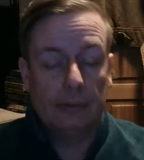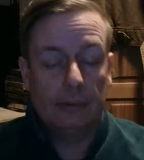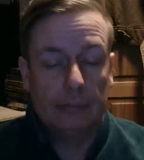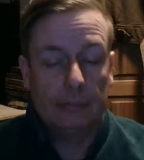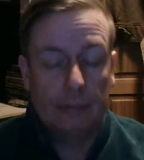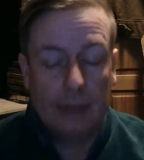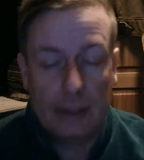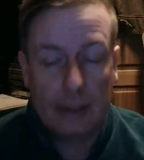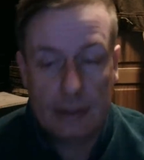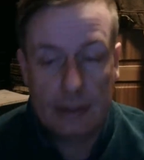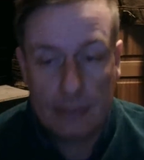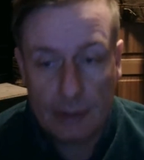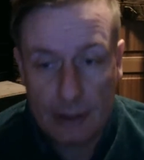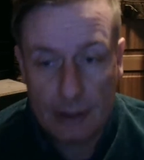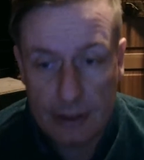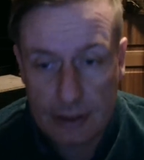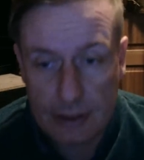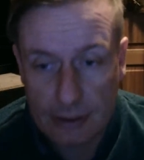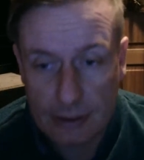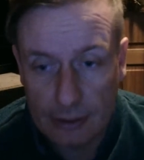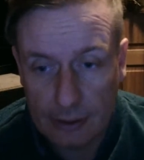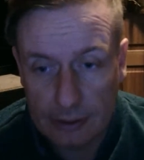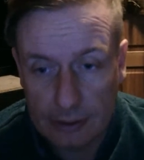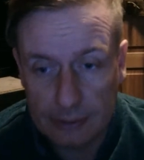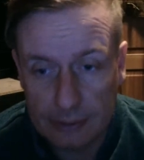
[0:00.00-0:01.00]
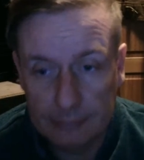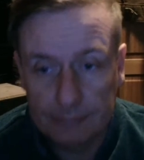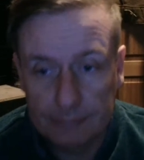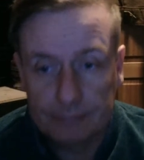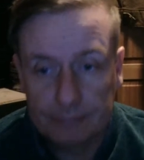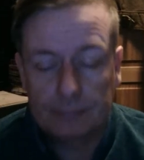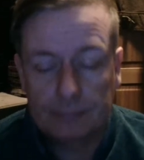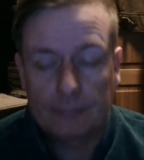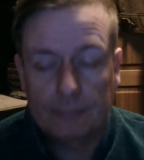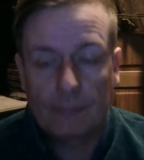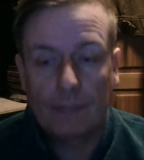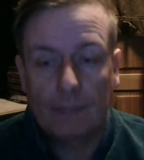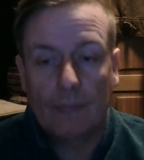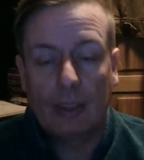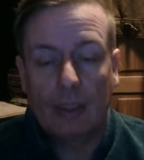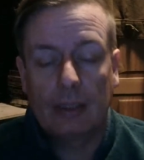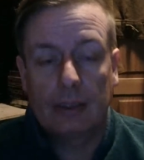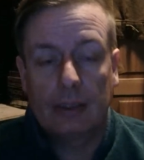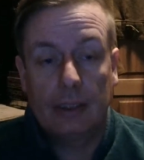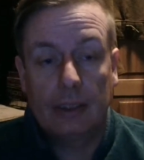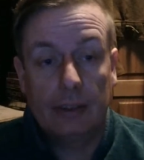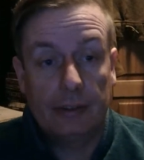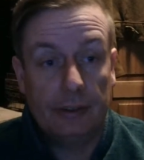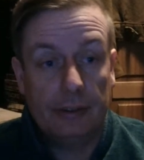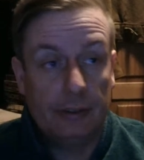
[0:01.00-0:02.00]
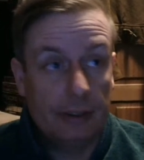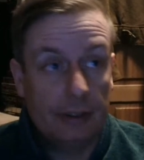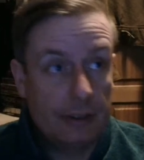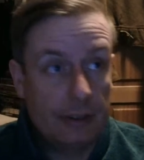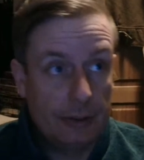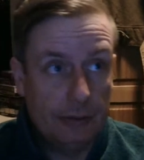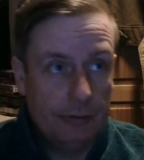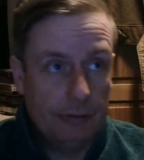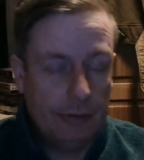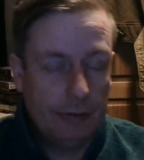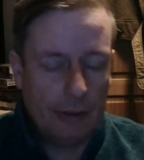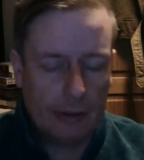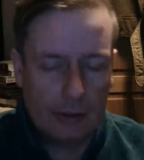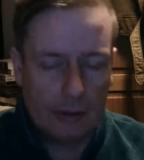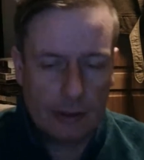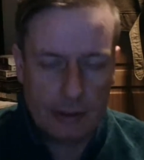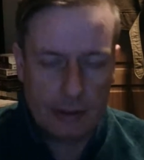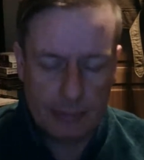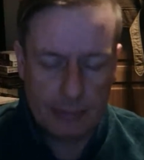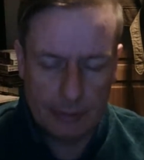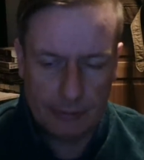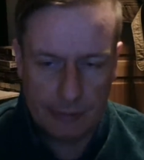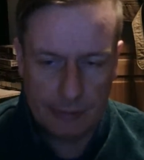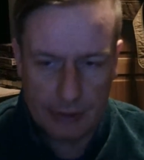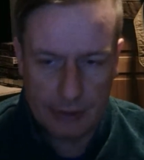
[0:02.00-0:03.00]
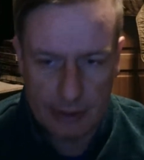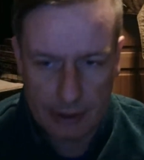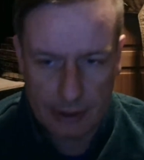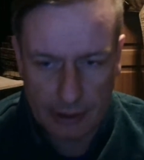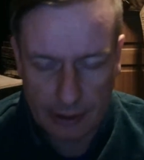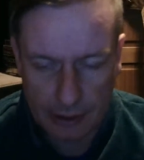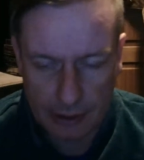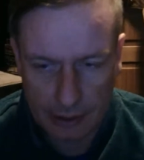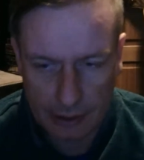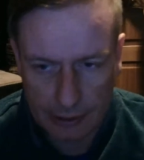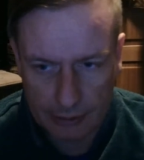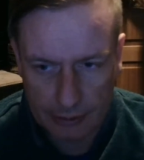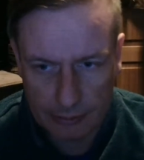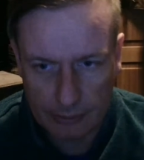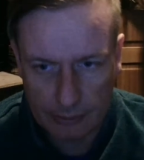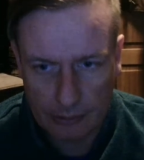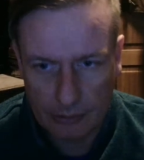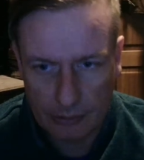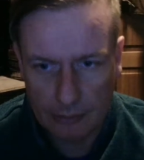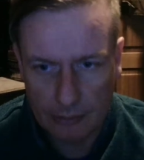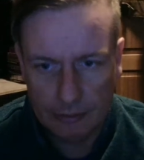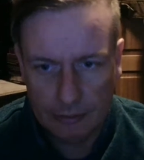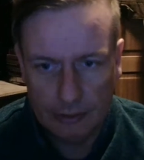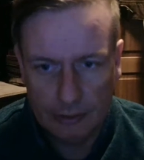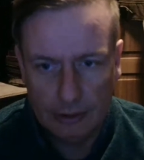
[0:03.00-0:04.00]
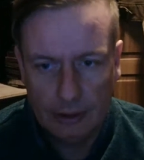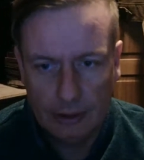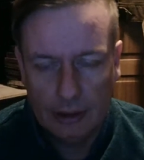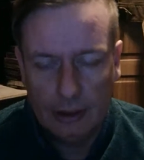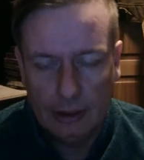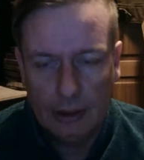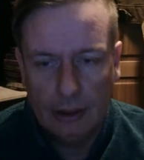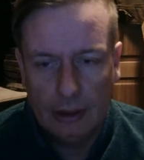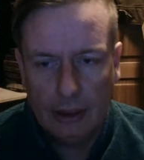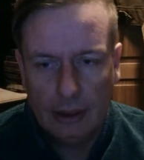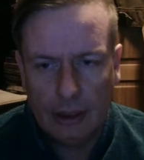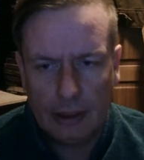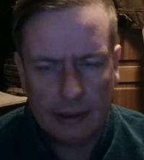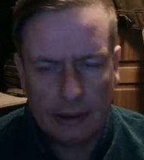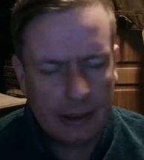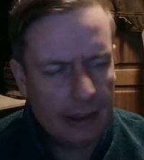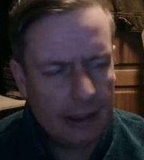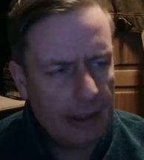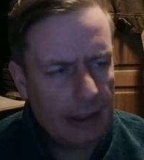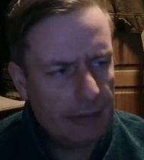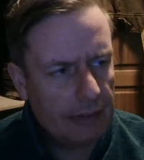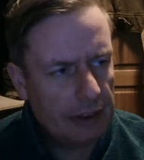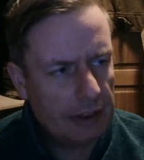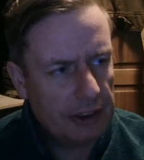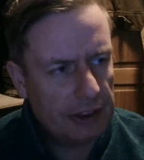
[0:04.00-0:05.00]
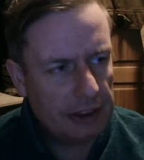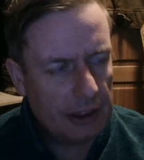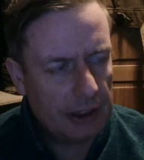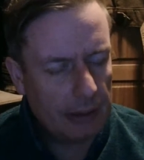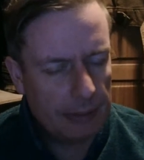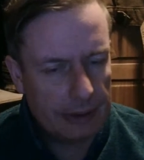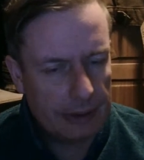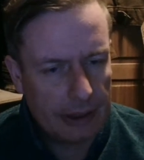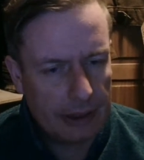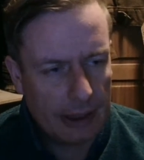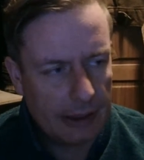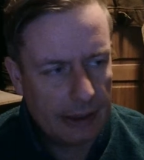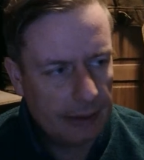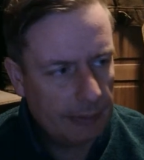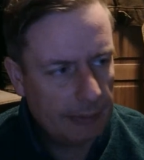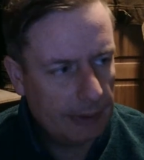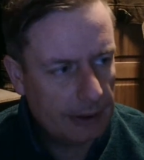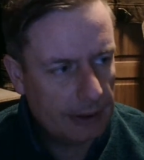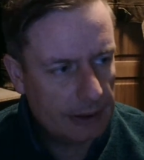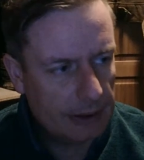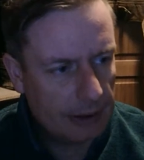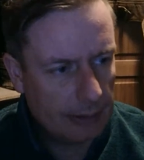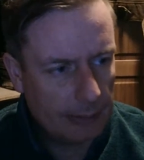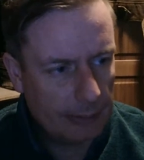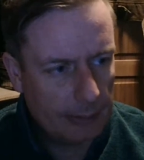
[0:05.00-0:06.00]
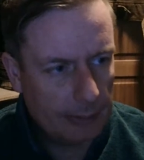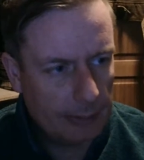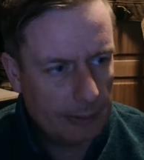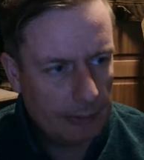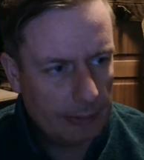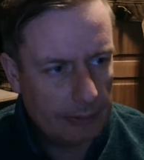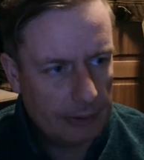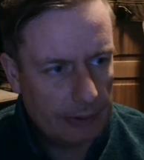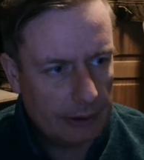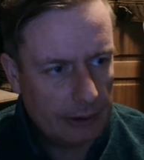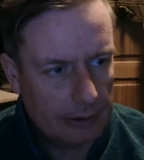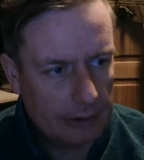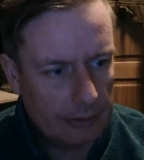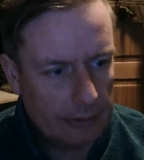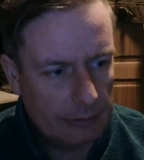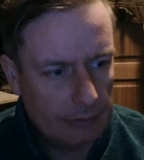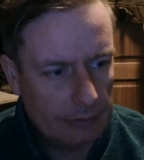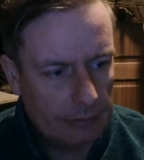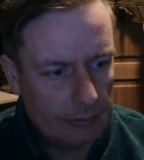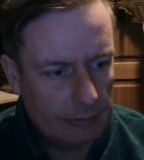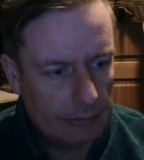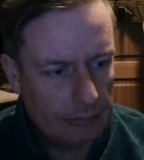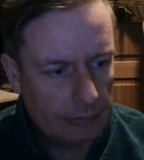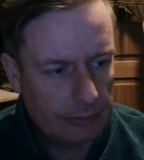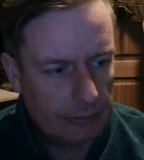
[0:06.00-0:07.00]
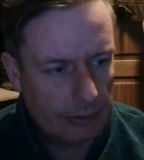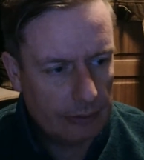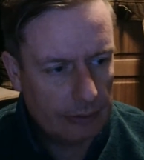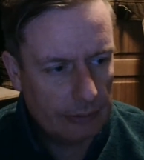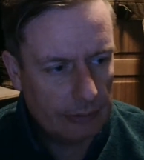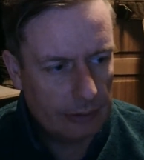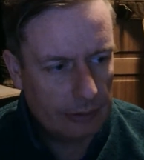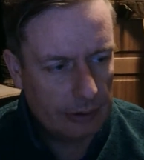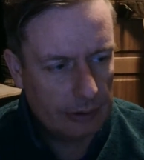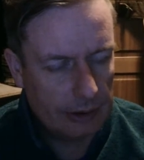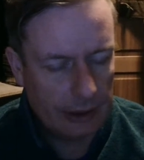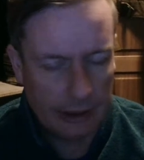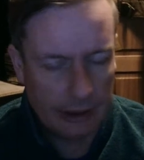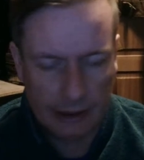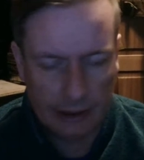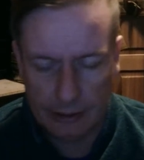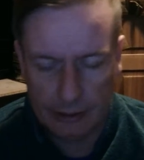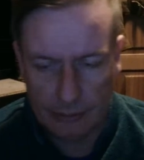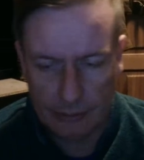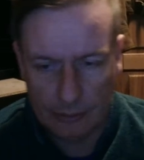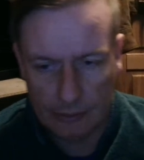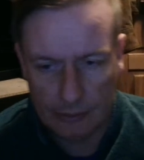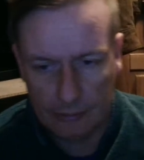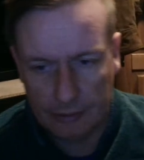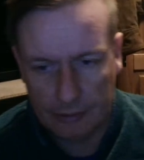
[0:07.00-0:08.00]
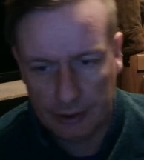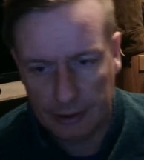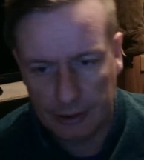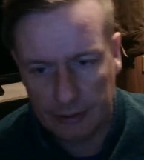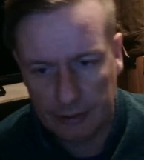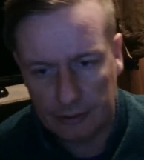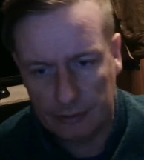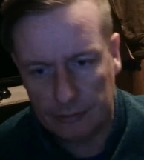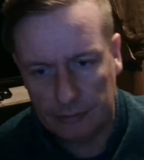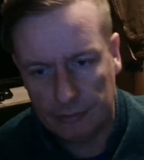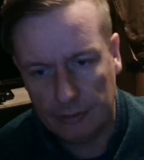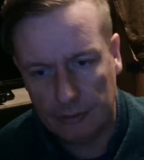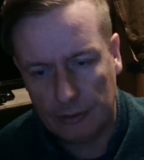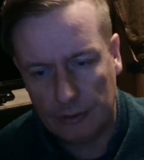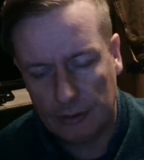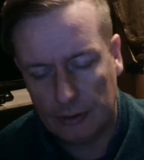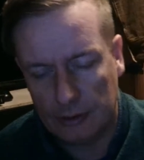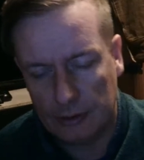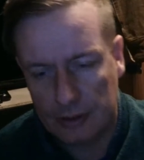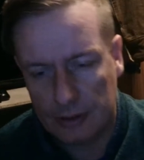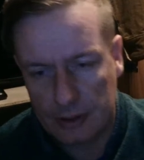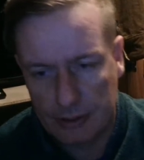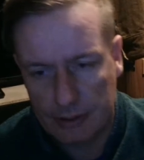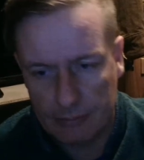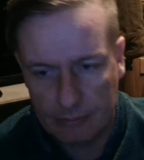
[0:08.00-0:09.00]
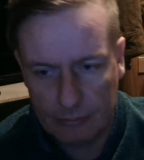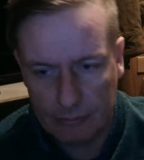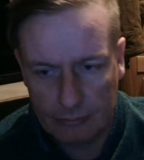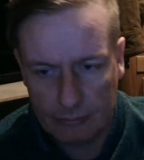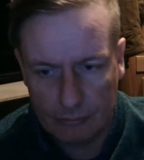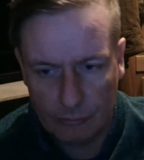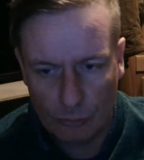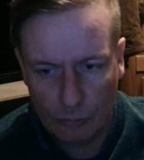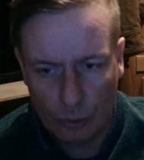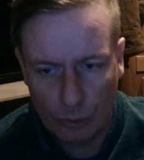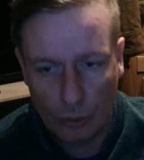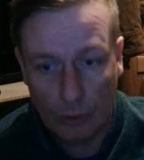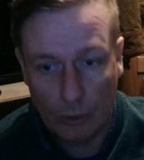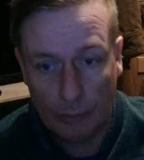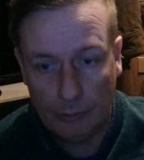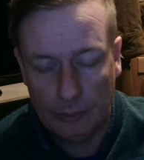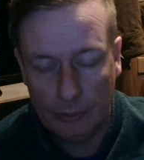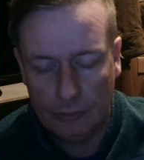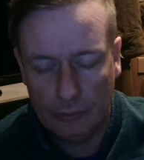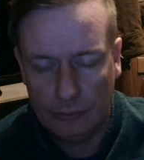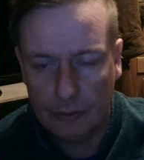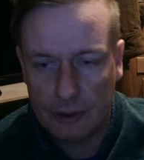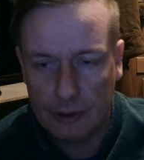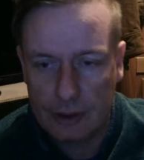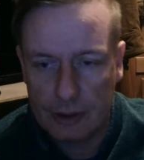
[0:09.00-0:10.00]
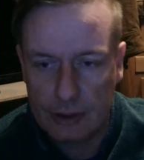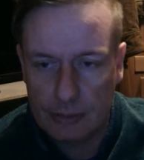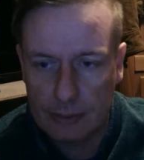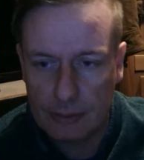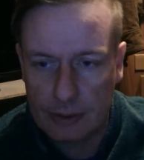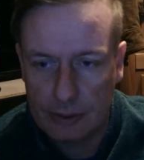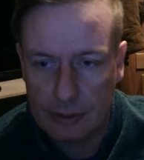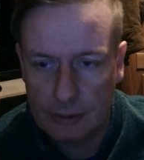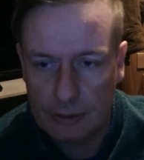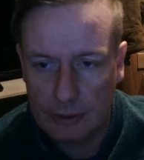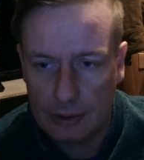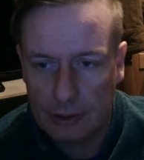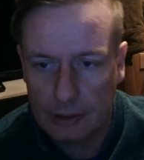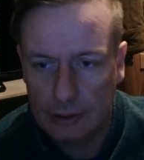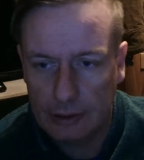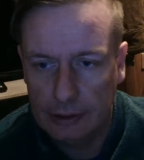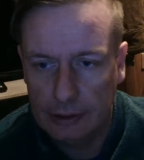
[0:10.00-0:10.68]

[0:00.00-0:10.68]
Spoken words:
that's what it's called. They're the only two Falklands movies I know of. I did have this chat with Danny one time about it. Did he know of any other Falklands War movies that was going on?